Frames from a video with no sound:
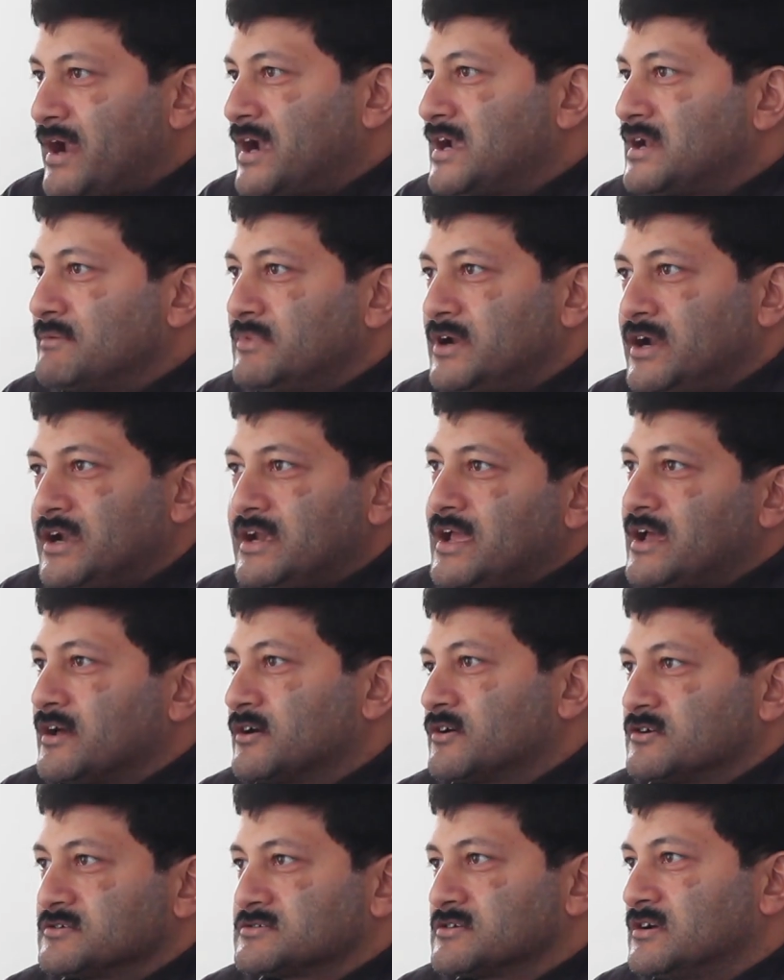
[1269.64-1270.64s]
compatibility
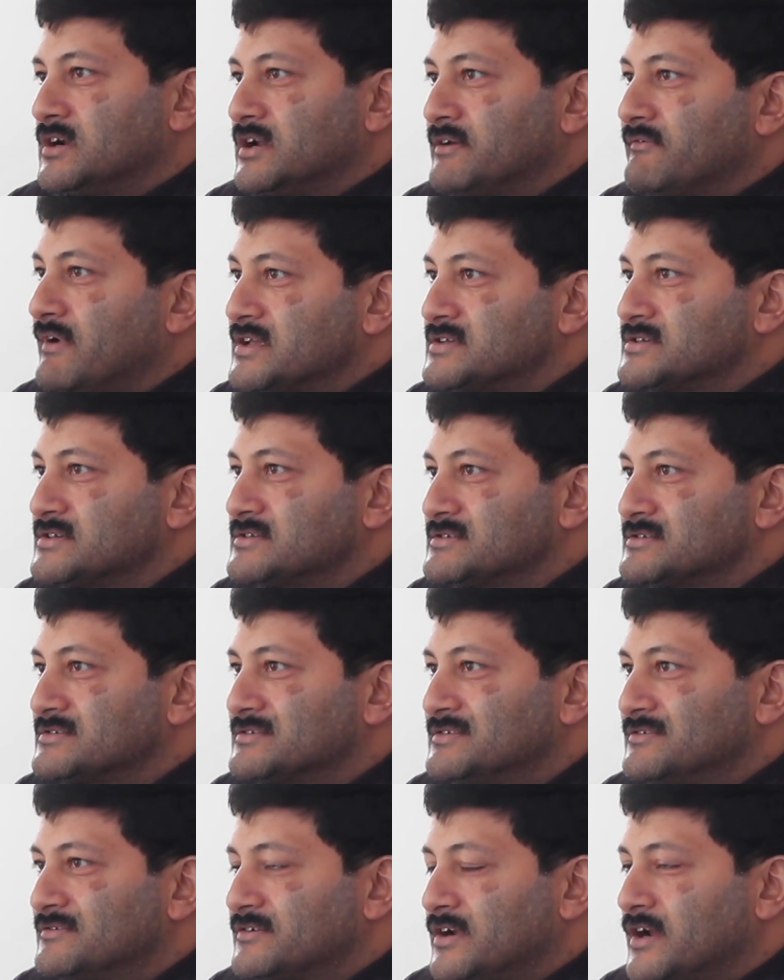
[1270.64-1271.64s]
across all
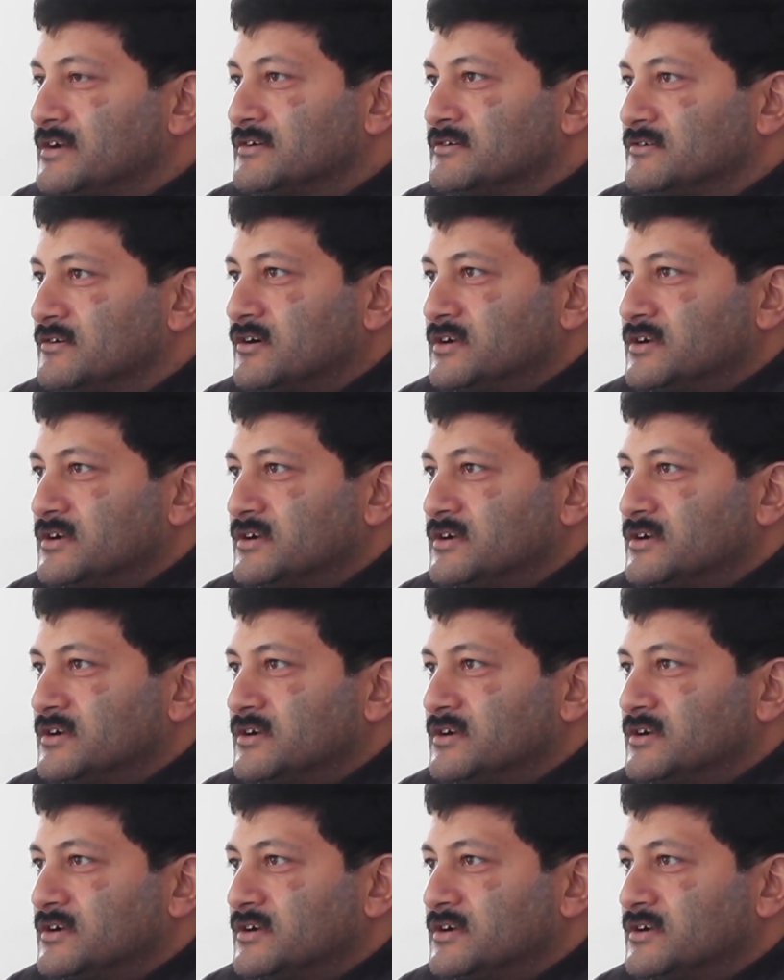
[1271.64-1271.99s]
devices, right?